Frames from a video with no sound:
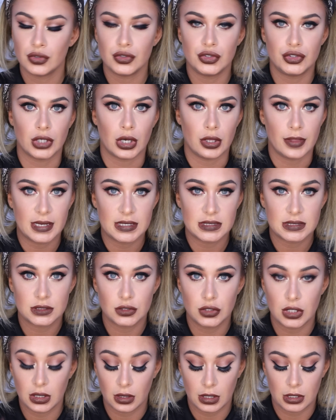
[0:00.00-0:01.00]
So
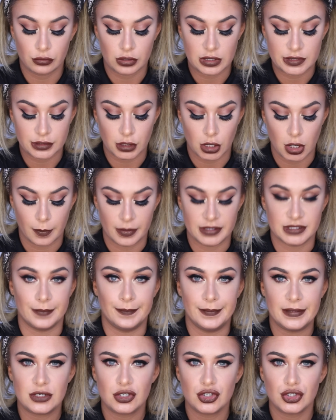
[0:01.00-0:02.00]
that's the liner on its own, but it's a
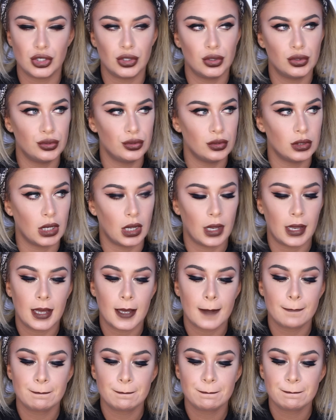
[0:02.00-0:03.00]
bit too
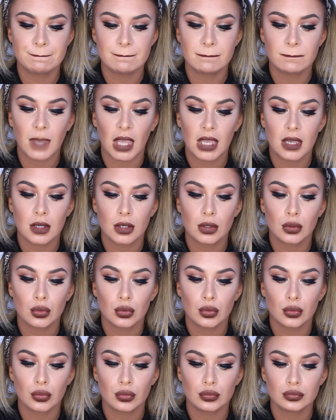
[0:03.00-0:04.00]
like
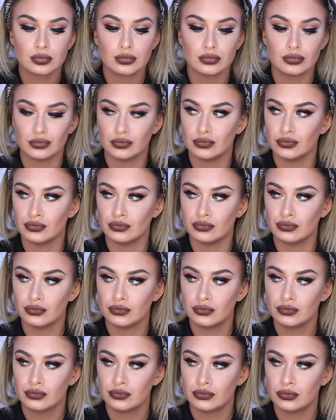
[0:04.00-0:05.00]

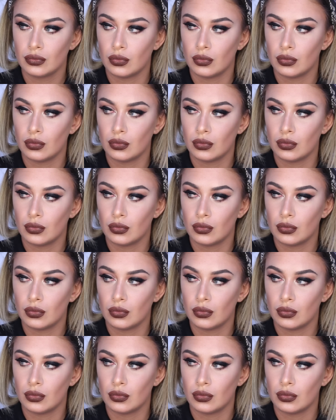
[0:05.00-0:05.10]
warm.